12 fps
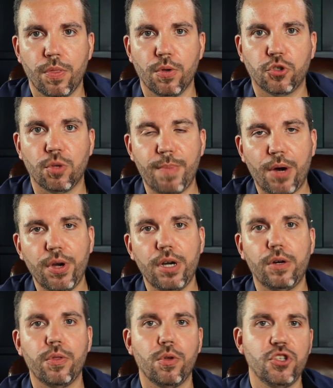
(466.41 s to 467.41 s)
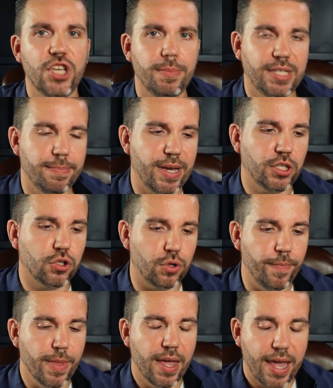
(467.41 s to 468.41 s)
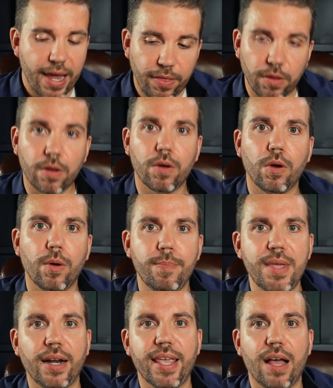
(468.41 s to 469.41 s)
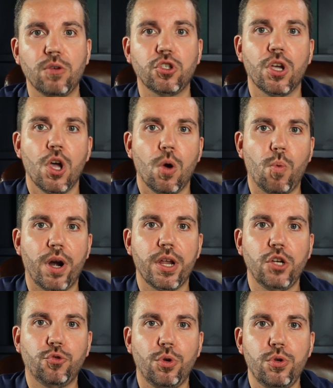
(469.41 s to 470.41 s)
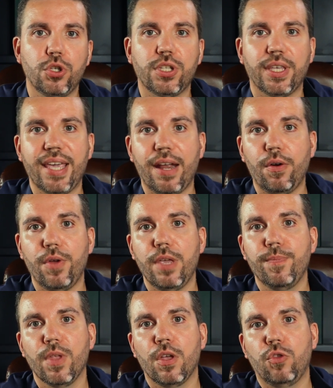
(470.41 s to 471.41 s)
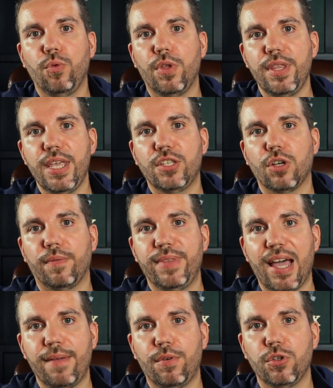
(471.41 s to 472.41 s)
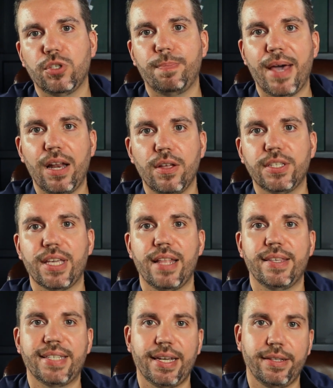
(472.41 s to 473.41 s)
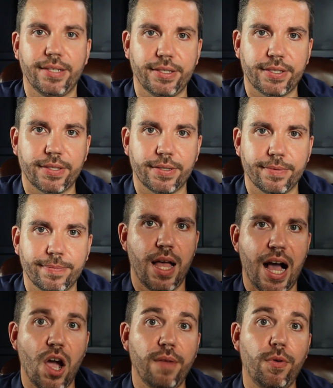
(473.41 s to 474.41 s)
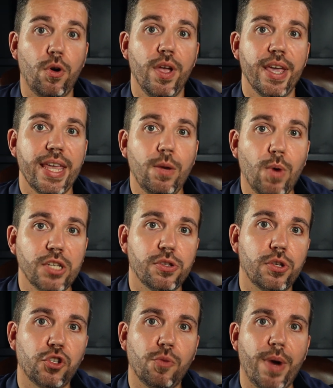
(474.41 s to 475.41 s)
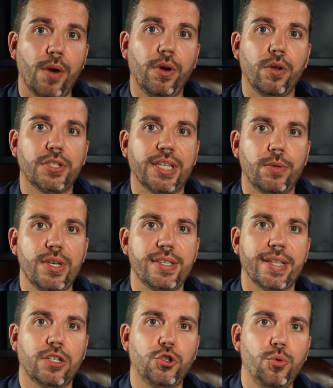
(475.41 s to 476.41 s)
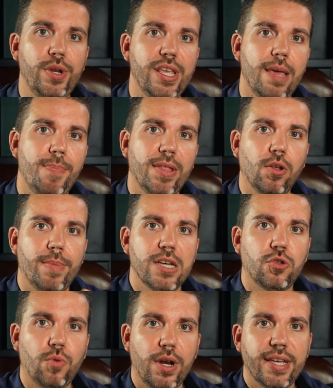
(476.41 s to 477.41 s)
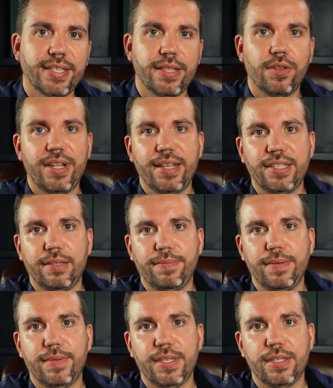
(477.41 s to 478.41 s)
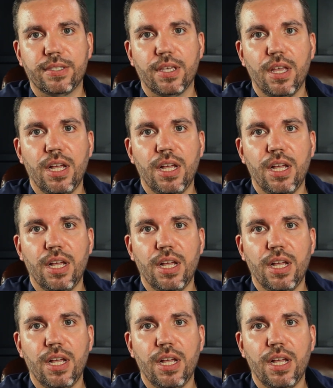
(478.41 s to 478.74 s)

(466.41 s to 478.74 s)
The Submariner, the GMT-Master, and the Milgauss were introduced, catering to the needs of divers, pilots, and scientists. However, it was the Submariner series that truly epitomized Rolex in the 1950s.